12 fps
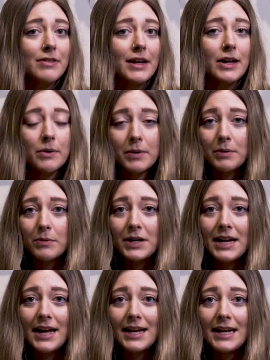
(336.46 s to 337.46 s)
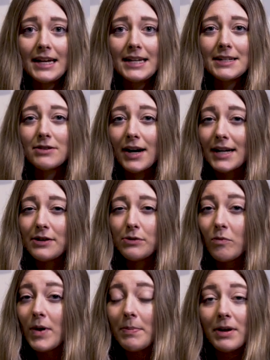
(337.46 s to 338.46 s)
that no one would try
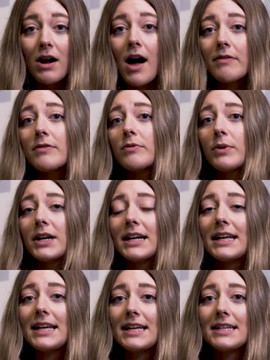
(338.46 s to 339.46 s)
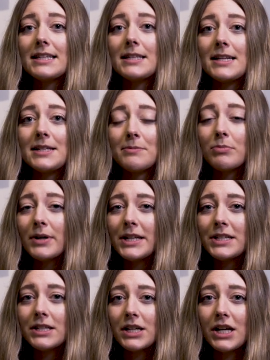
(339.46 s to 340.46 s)
to rip it off of where it is. It's
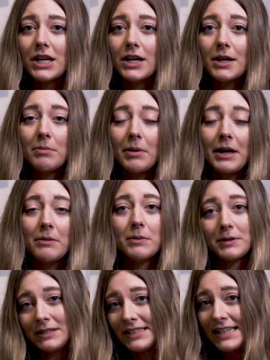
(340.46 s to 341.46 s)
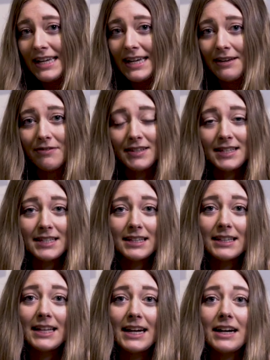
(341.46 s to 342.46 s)
pretty secure, but we'll see if it's
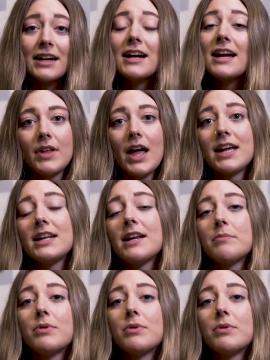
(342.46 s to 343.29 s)
still there. I ended up